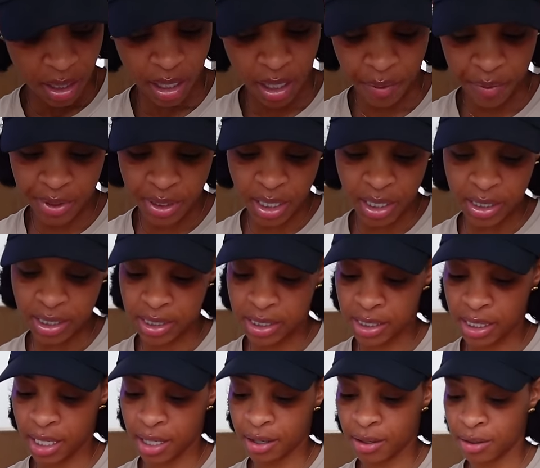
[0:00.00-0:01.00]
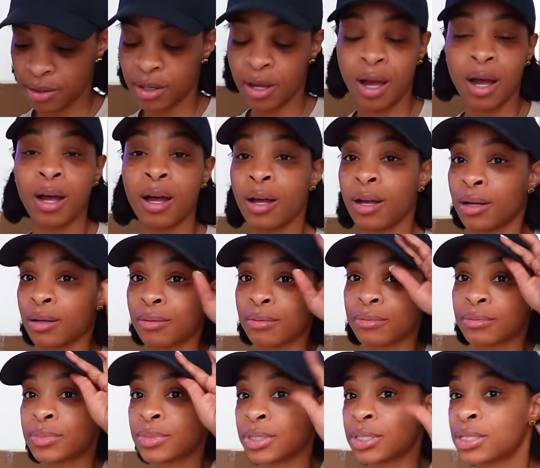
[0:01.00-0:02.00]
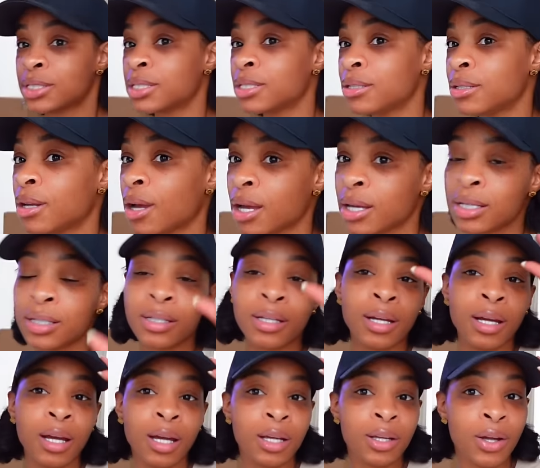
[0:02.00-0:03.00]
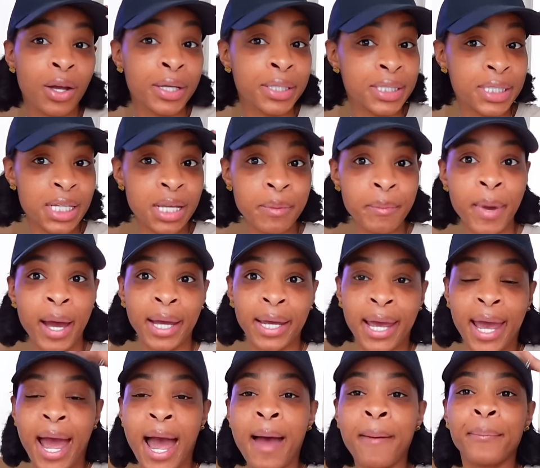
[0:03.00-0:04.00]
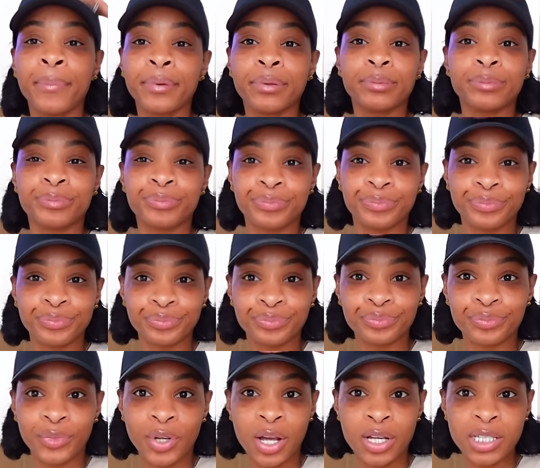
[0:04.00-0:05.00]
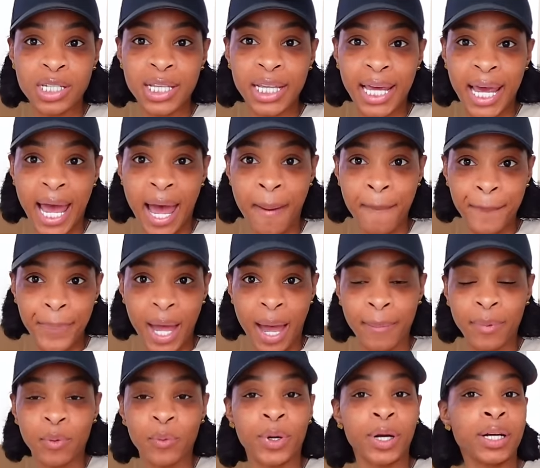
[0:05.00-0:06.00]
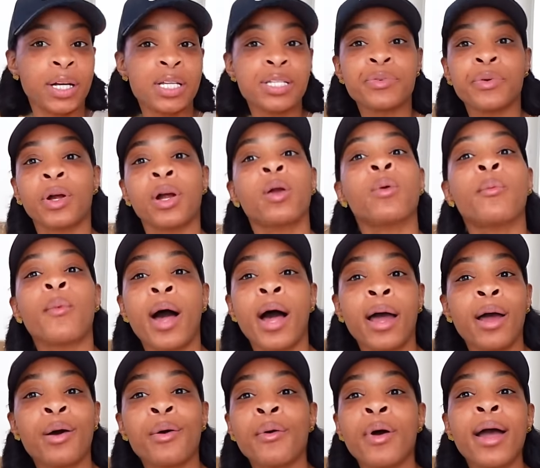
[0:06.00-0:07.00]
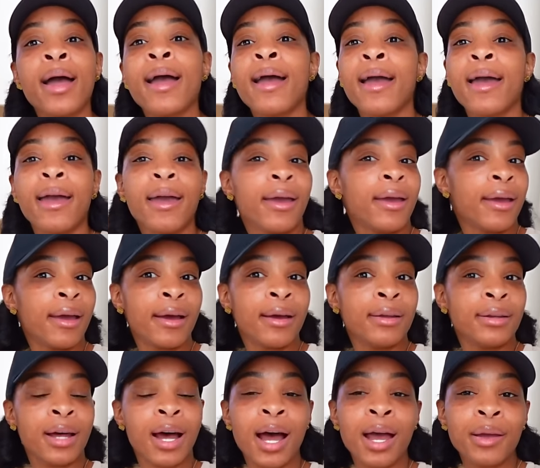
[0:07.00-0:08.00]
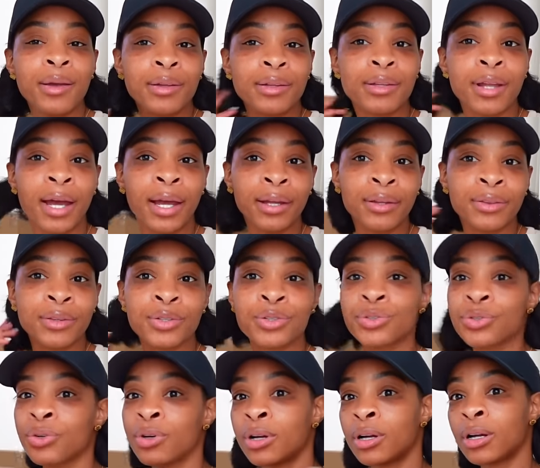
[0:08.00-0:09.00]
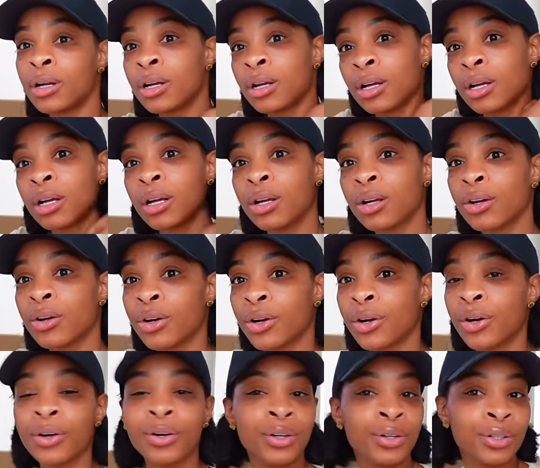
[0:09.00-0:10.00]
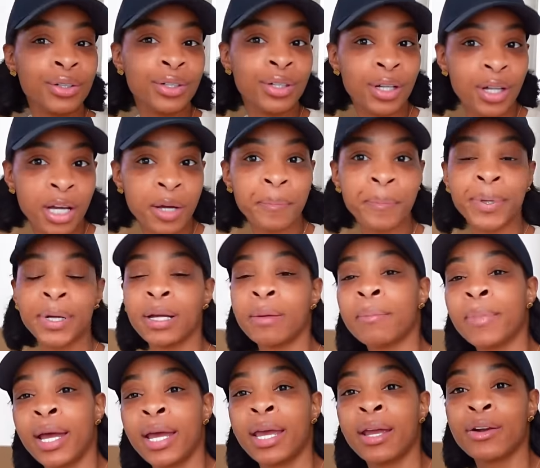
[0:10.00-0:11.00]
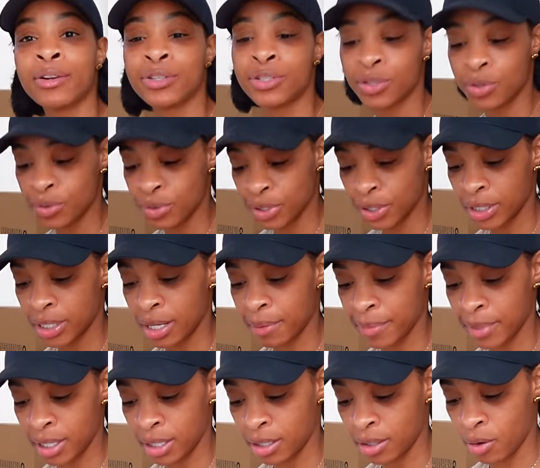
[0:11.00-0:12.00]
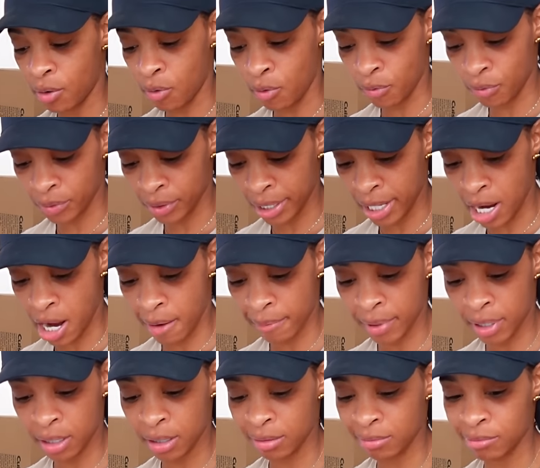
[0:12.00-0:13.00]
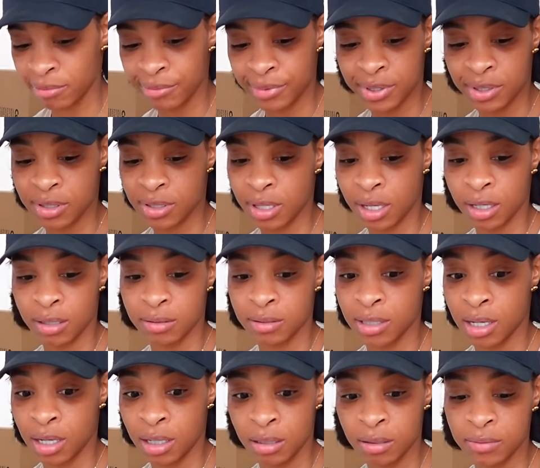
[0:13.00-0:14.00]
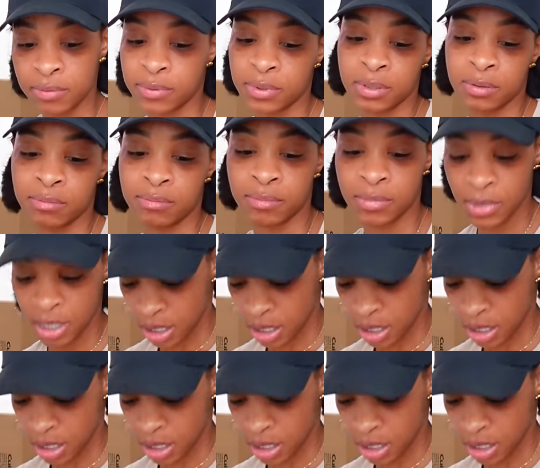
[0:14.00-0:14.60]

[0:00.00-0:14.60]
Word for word: It was on sale, y'all. Y'all see my cap? Y'all see the cap? I've been wearing this for a while. And I like the short curled look, but my hair is so dirty. I'm getting over it. I'm getting just like done and